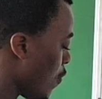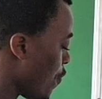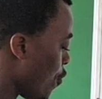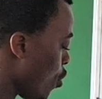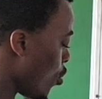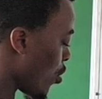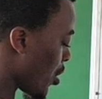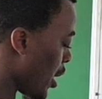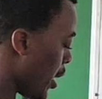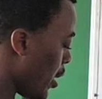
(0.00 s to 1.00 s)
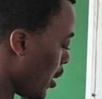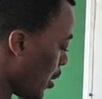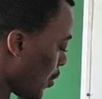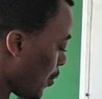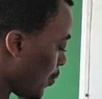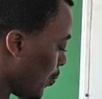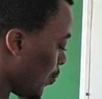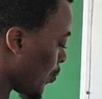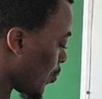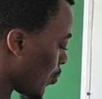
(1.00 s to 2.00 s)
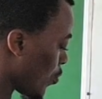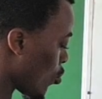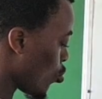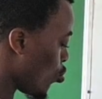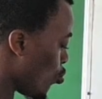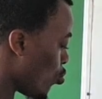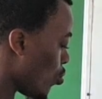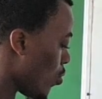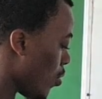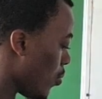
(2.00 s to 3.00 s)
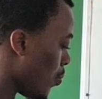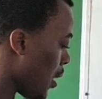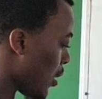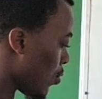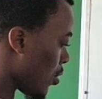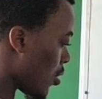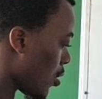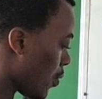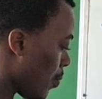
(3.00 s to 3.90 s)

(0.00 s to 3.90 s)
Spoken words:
4 log 10 2 plus what?